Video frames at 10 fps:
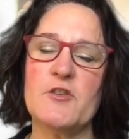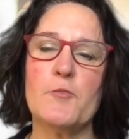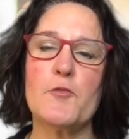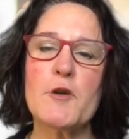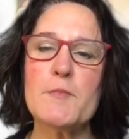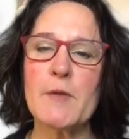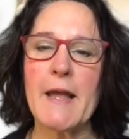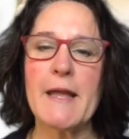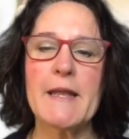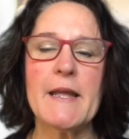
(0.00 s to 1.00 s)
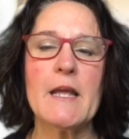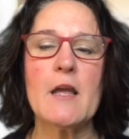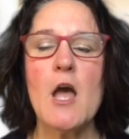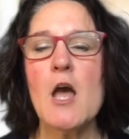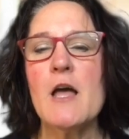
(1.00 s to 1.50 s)
You're
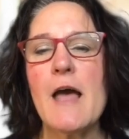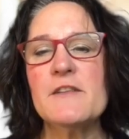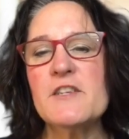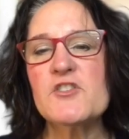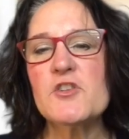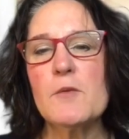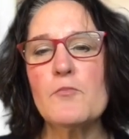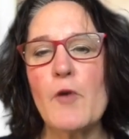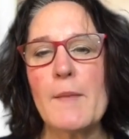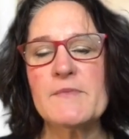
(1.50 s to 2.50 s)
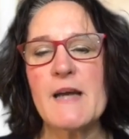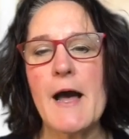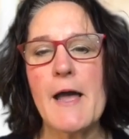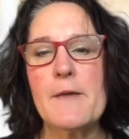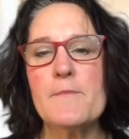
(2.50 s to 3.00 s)
pre-planning, additional prep
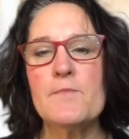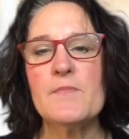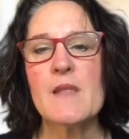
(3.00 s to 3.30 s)
time.